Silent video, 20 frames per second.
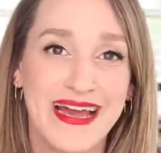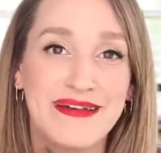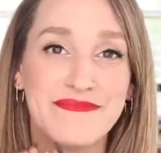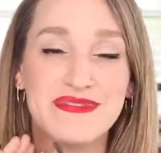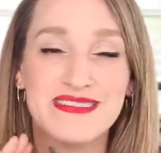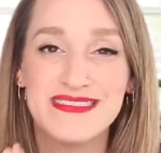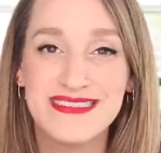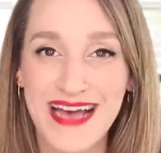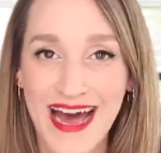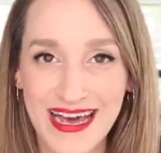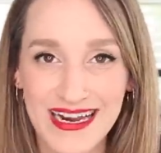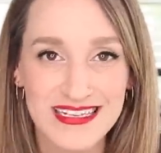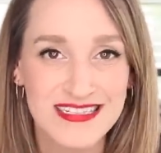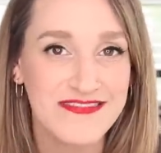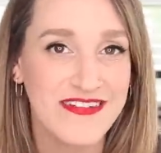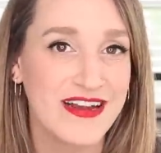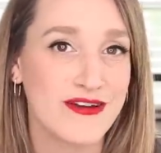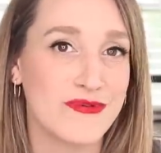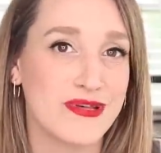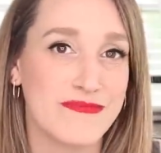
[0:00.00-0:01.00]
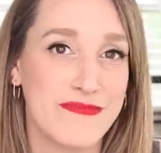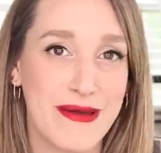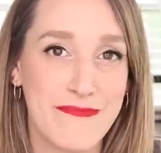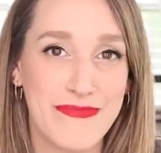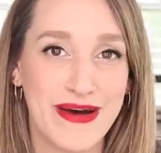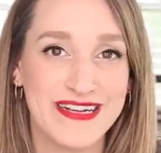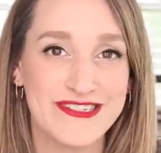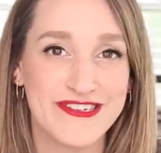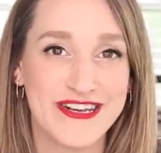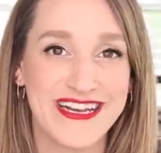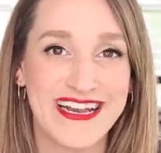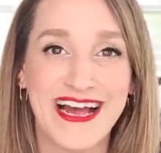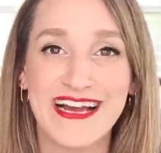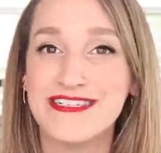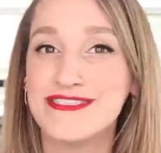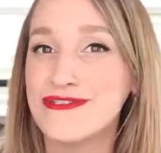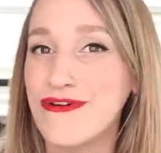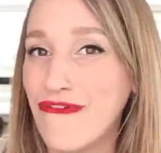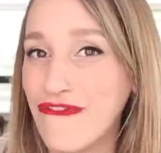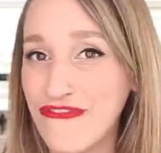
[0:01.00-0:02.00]
I am satisfied with my budget. I
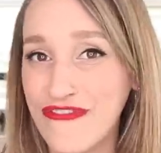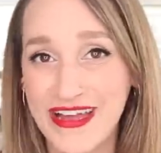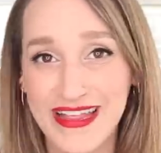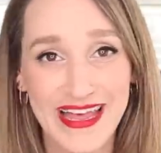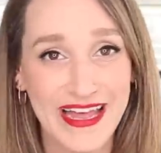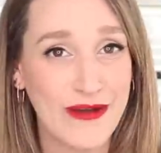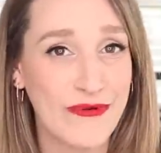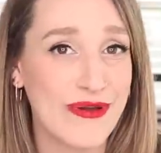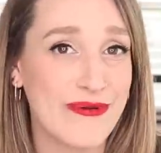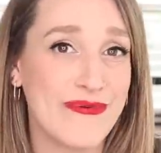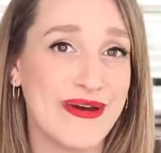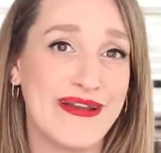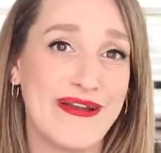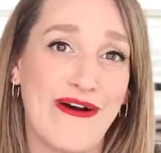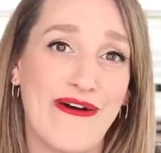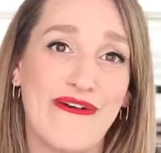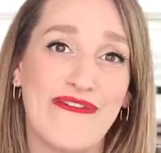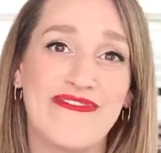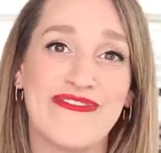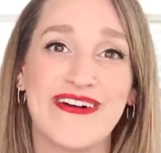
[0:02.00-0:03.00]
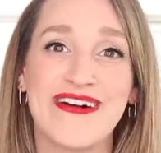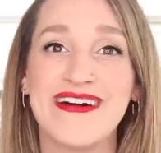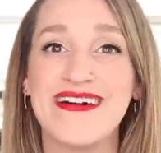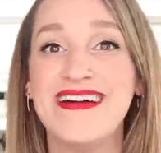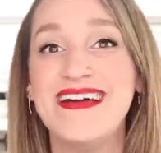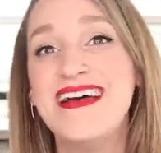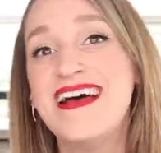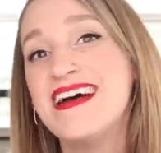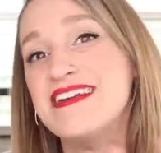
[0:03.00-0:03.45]
don't feel like we went over.